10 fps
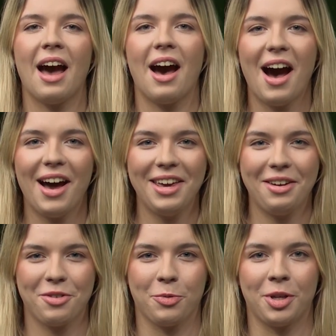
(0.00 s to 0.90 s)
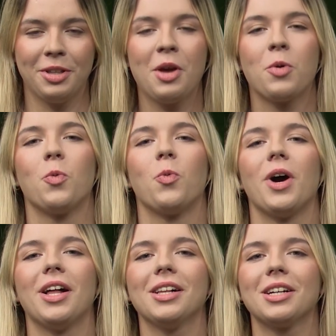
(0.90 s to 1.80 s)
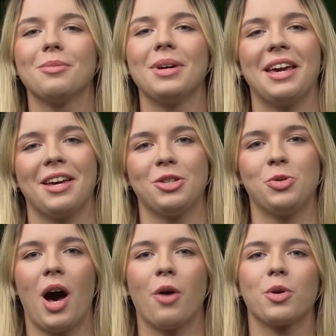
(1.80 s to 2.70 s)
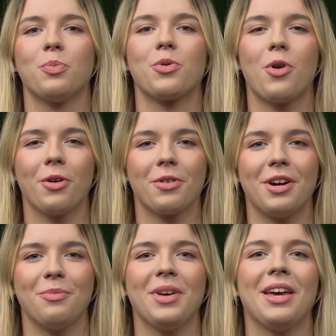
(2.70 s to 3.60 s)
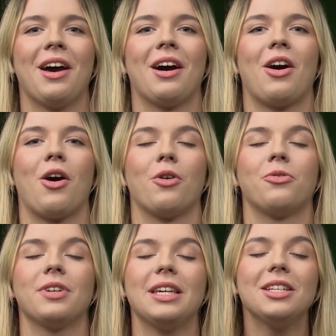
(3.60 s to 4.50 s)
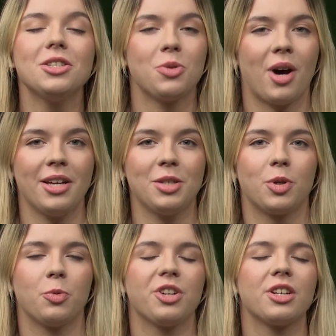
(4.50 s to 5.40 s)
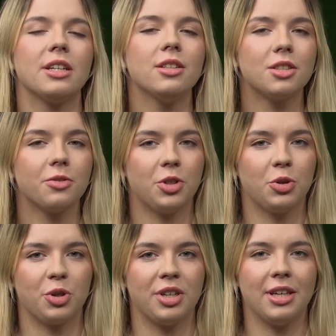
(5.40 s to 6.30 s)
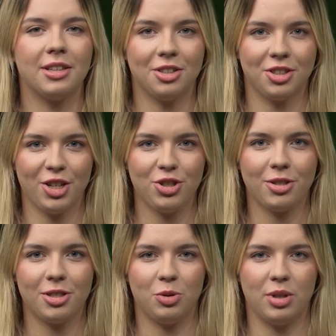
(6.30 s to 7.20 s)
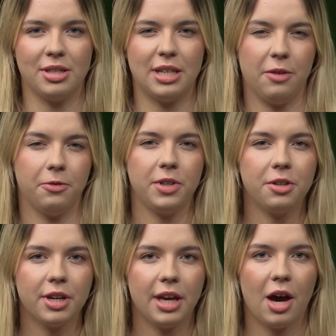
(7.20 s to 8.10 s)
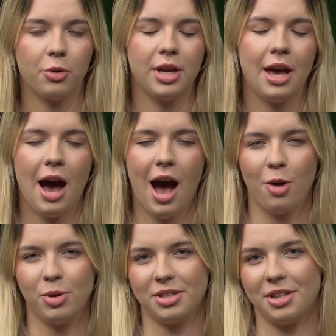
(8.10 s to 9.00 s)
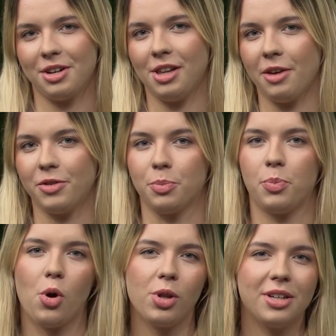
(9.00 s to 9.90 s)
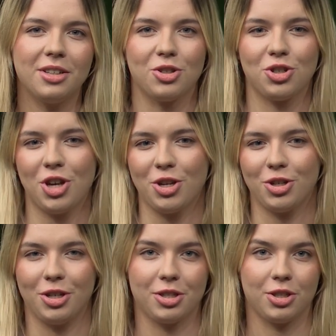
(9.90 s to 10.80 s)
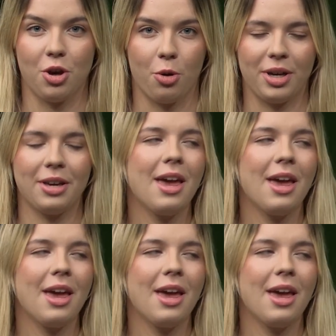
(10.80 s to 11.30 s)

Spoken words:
Hi everyone, welcome again to our program of IntoUS, where we are interviewing international students and figuring out how is their life in Poland and Szczecin is going.